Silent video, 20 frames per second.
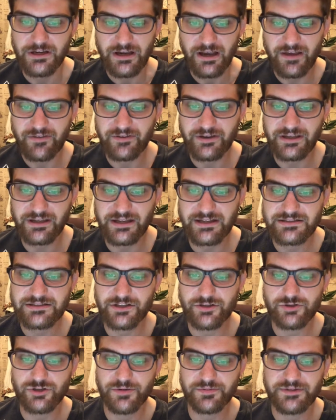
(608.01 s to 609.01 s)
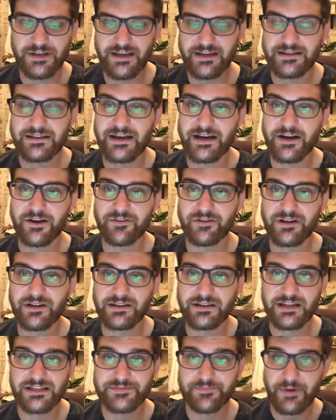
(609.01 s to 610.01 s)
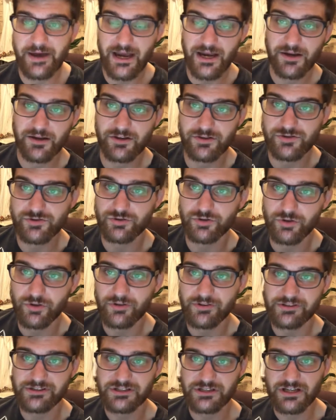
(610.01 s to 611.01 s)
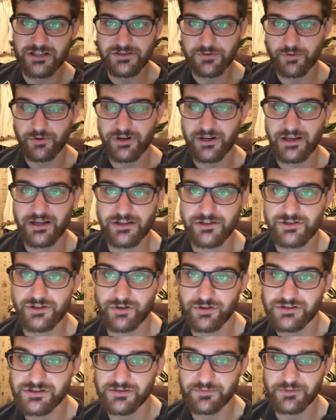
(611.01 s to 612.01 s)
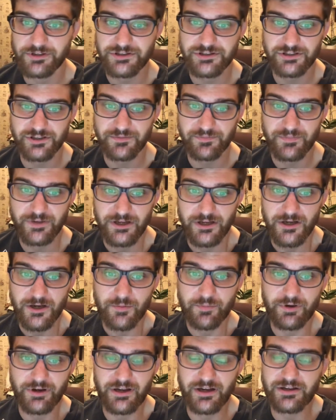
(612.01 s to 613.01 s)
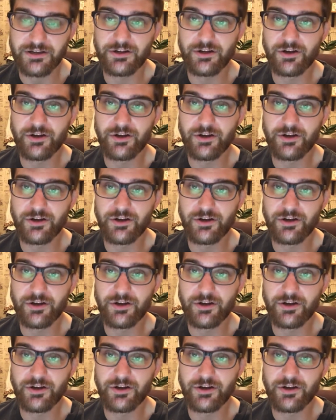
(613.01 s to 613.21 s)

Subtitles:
and then he gets the trip takedown and gets back control and just gets a rear naked choke submission. But,